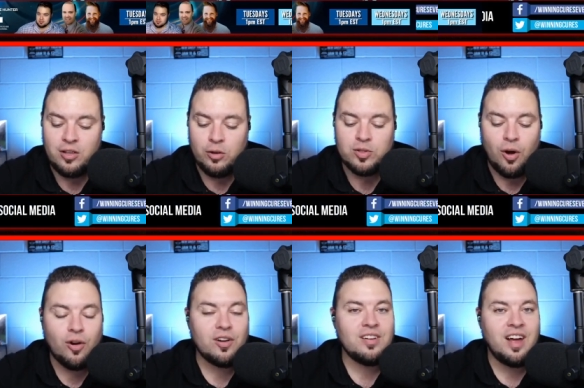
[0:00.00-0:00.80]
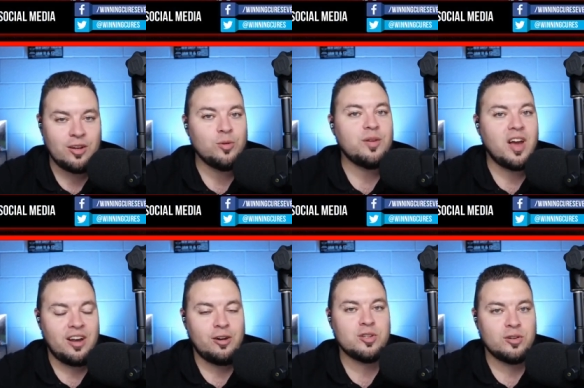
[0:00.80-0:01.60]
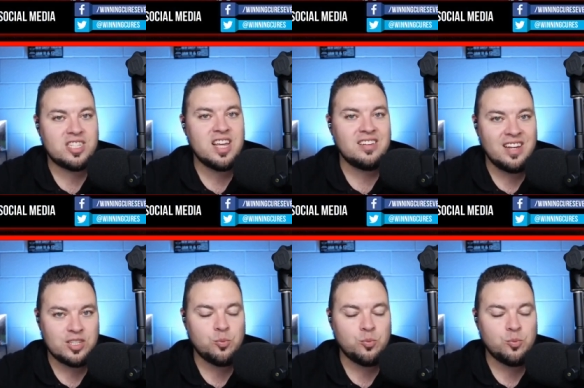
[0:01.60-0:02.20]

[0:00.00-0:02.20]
Utah, I know they've got Arizona State next